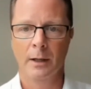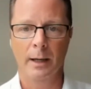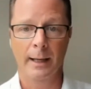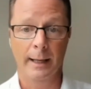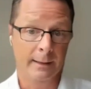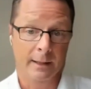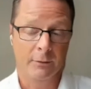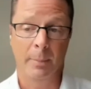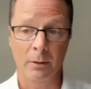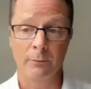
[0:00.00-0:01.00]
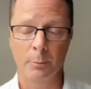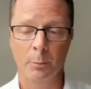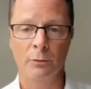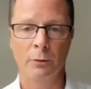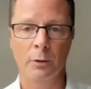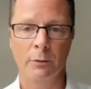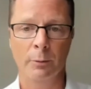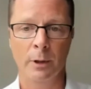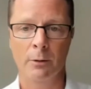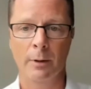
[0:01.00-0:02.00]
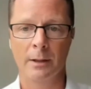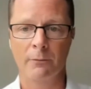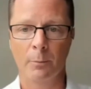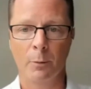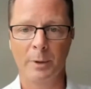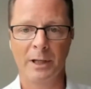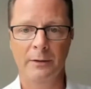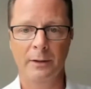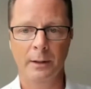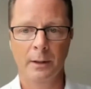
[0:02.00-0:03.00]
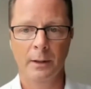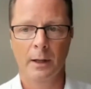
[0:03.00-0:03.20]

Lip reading: and that's part of the portfolio we're acquiring for Mobility.